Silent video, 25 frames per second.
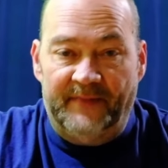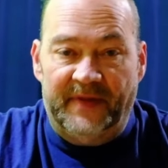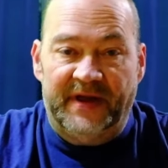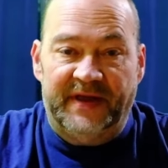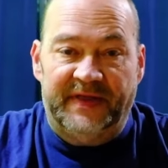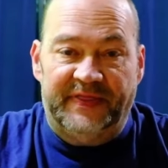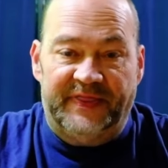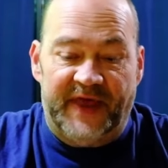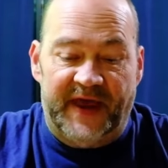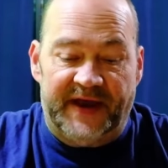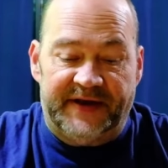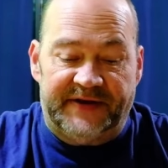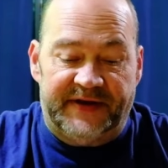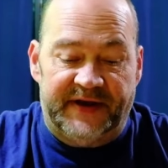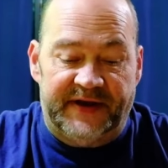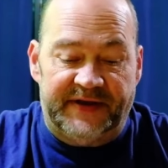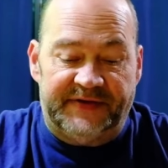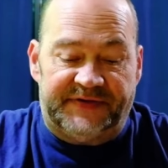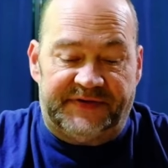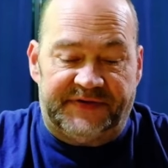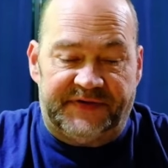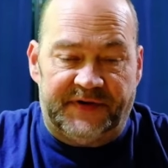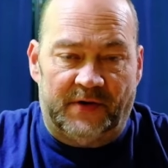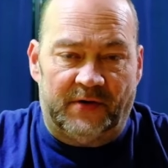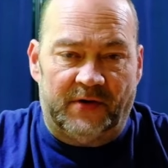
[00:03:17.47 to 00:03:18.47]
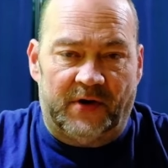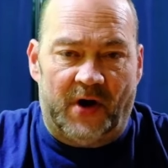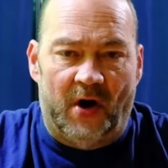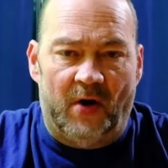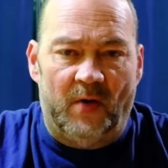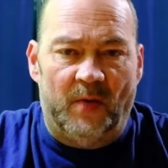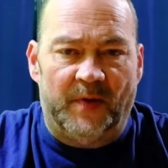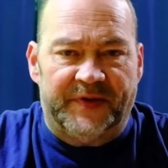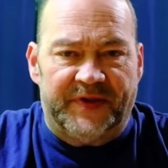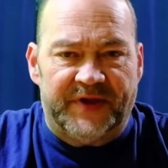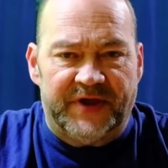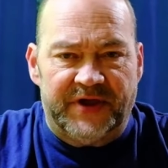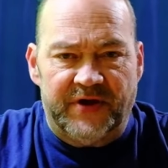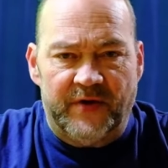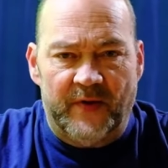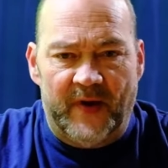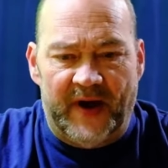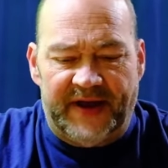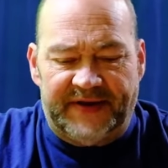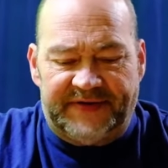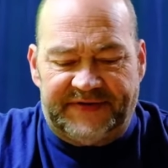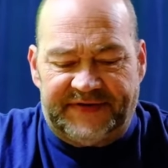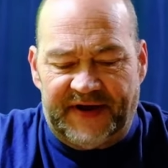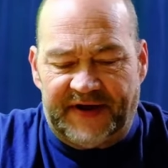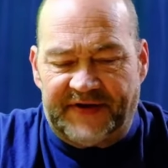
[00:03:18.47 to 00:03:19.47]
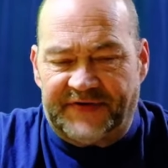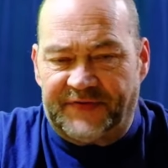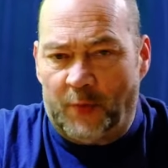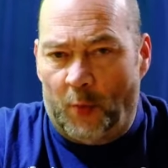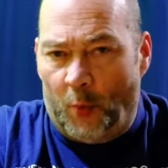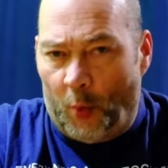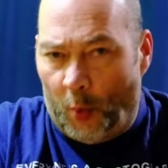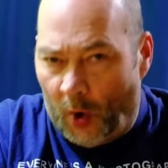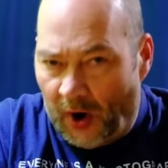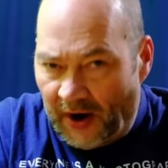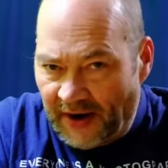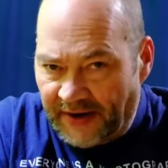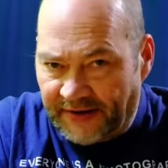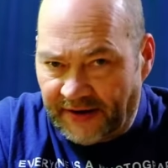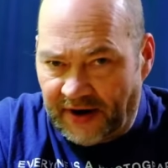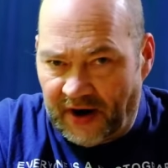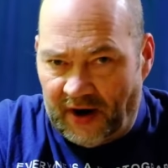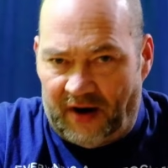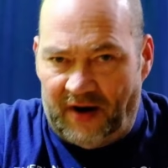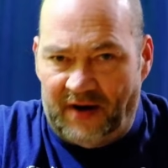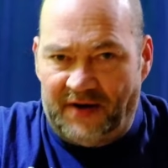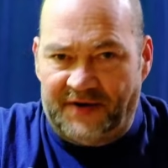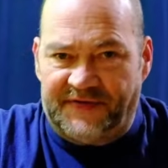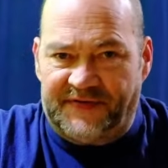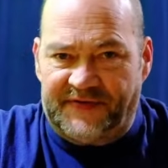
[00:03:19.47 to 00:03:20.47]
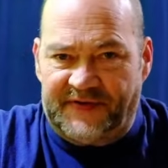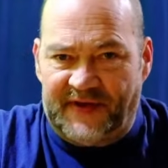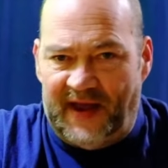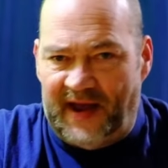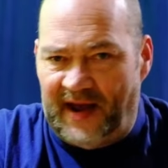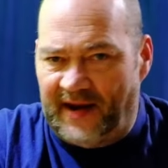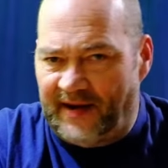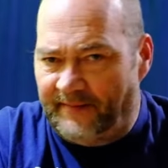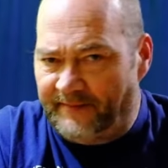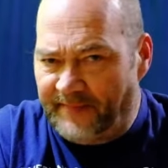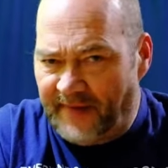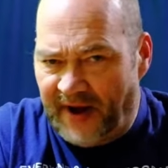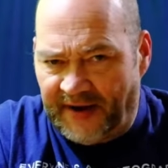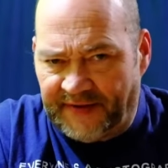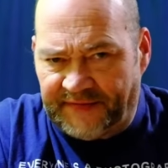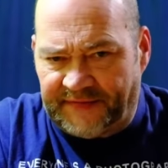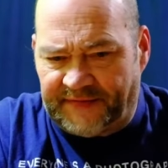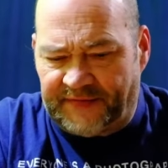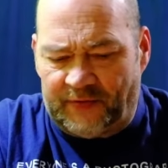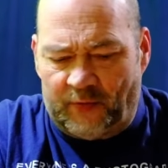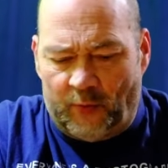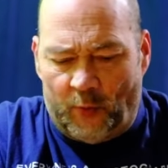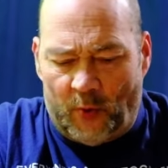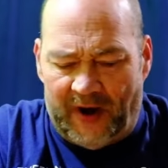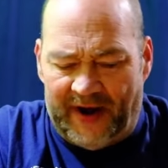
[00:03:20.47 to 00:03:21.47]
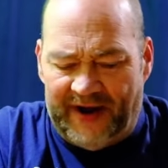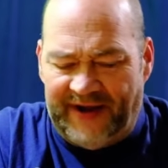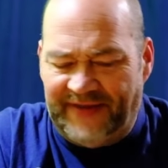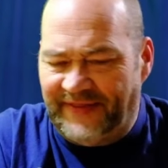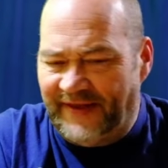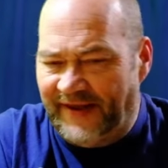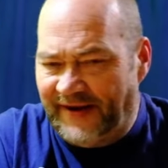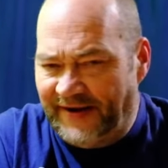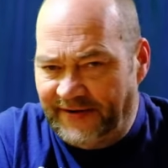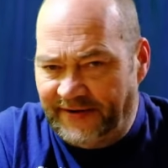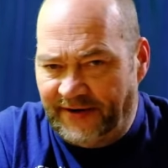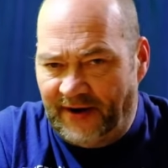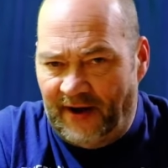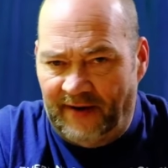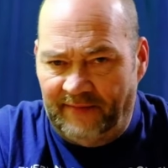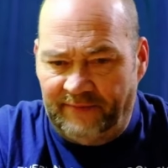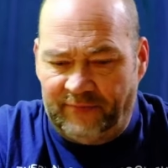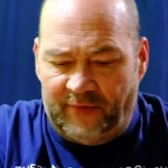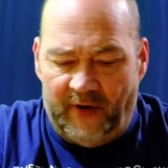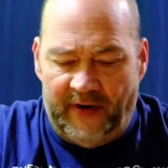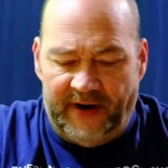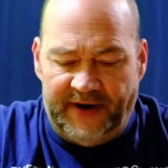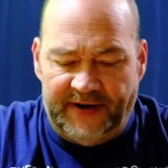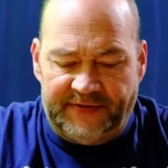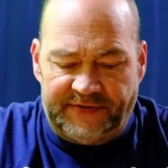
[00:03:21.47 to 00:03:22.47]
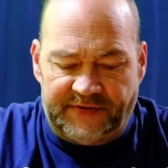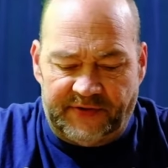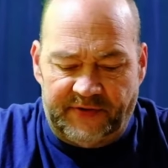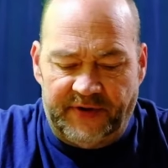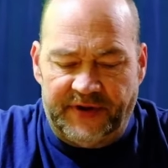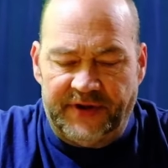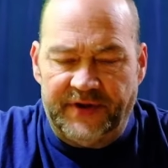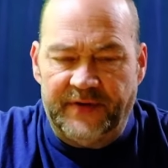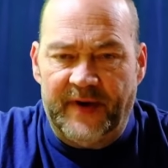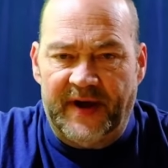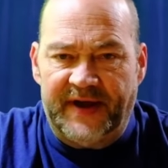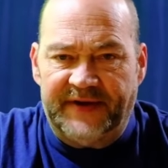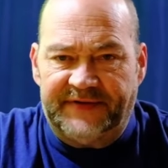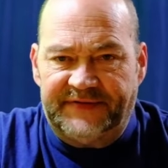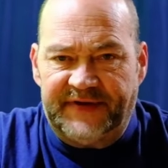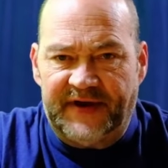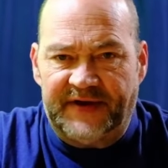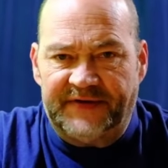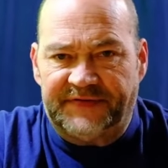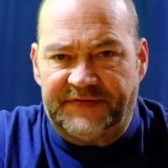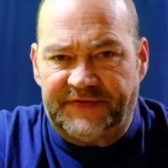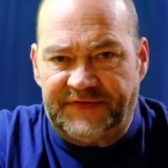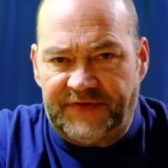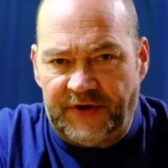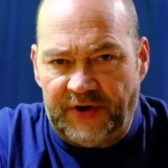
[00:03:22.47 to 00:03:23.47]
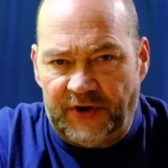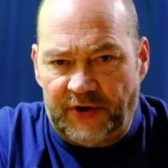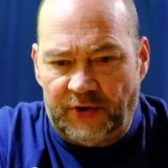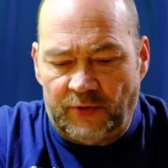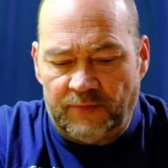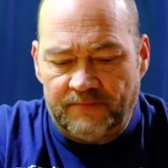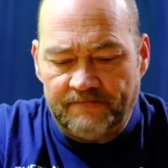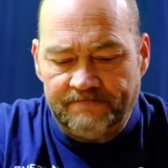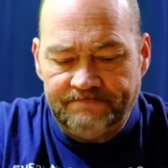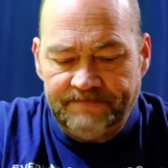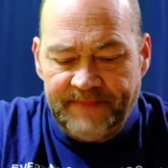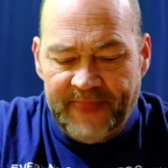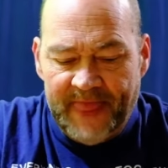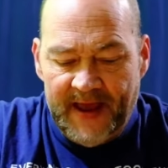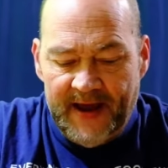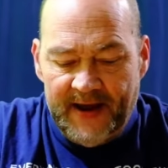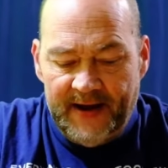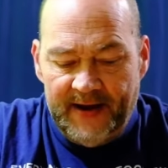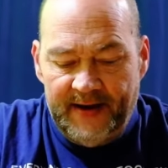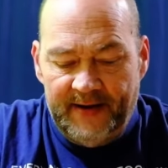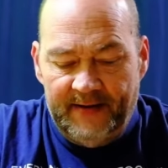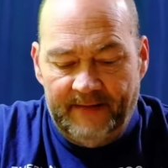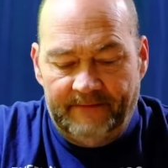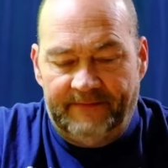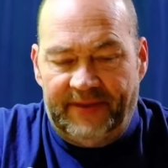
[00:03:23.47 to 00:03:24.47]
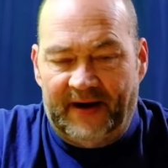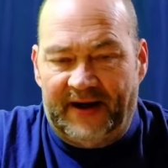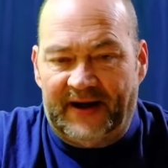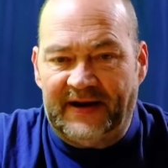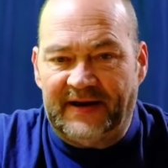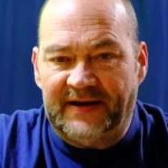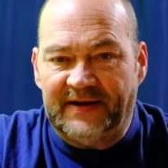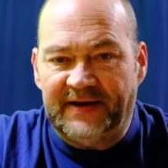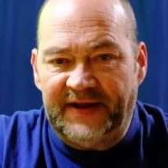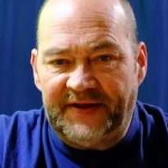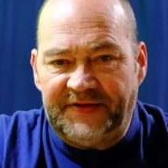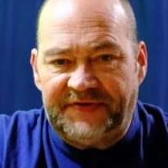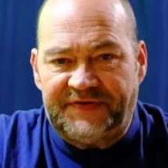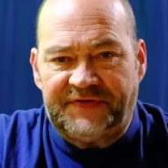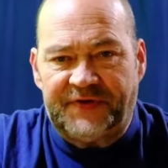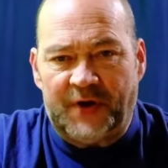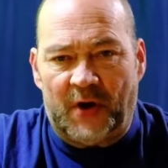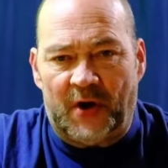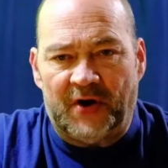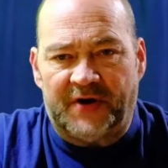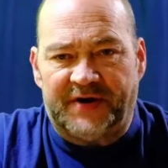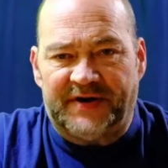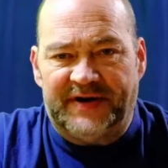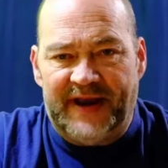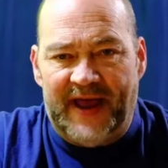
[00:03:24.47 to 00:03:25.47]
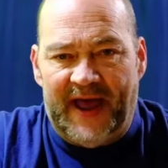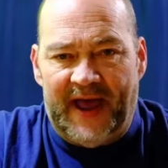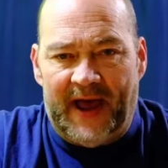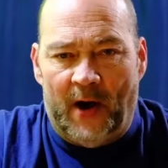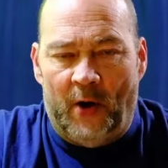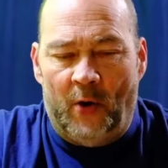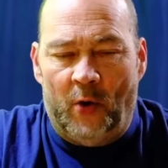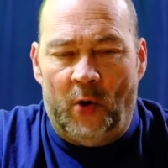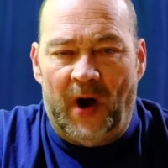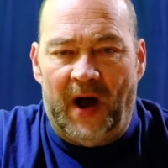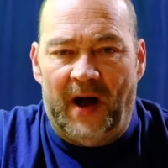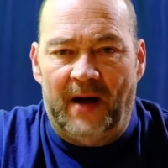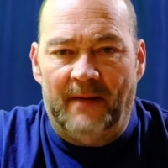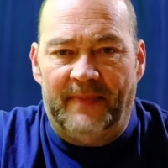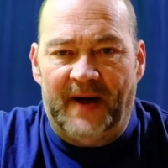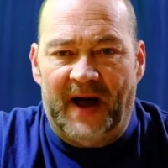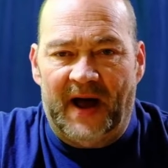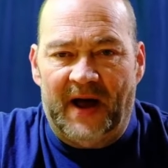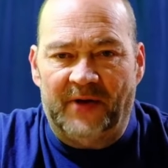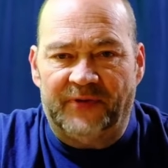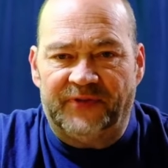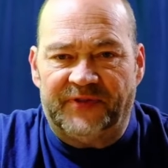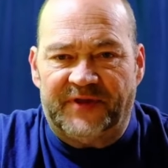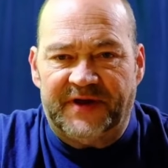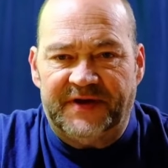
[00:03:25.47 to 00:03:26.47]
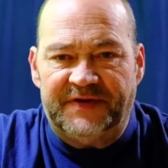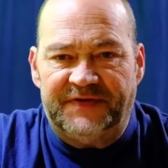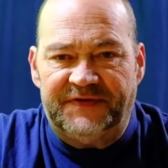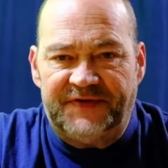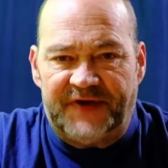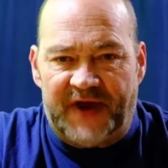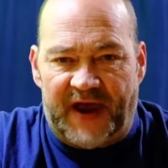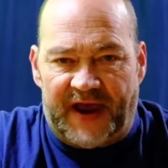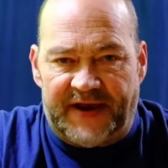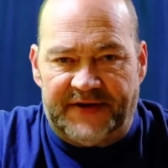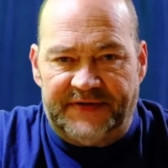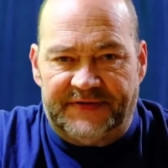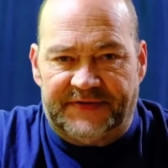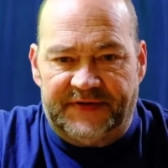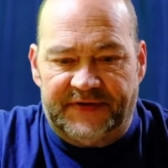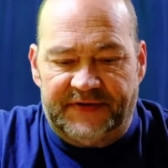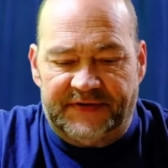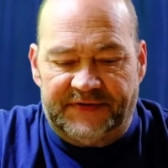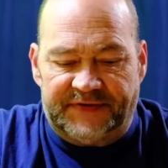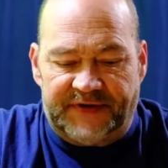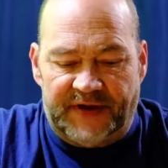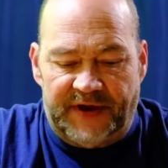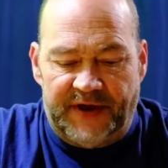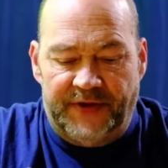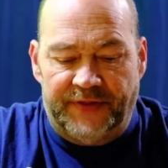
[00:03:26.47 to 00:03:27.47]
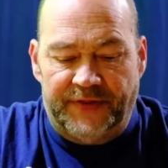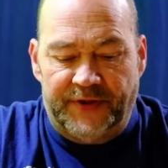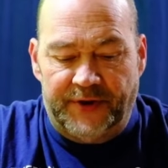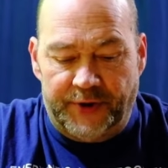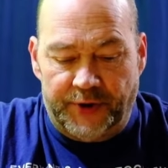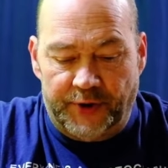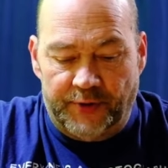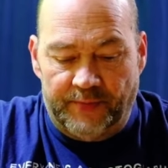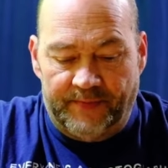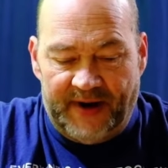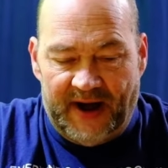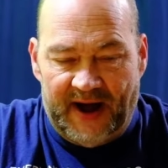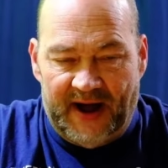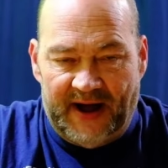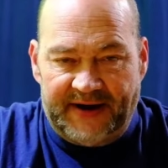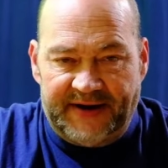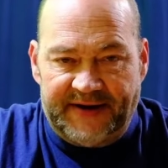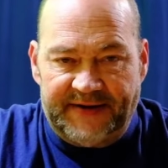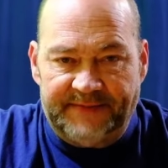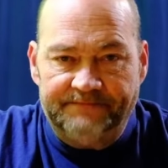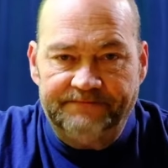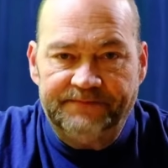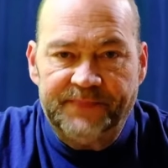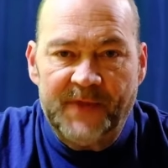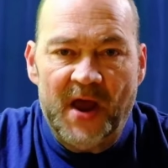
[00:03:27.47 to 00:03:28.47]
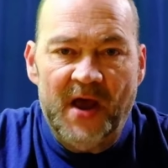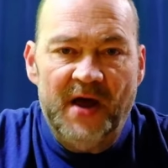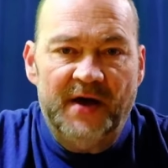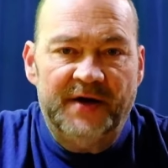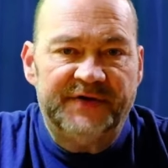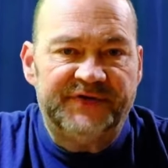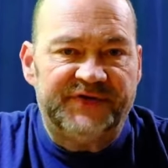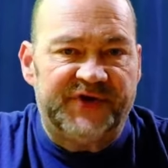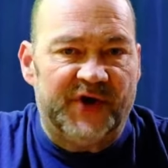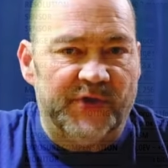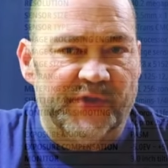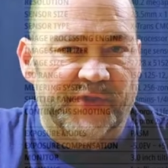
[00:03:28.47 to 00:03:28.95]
They did still go with the UHS 1 card slot. I'm not sure why they didn't upgrade it to a UHS 2. But let's talk now about the changes in the new body. So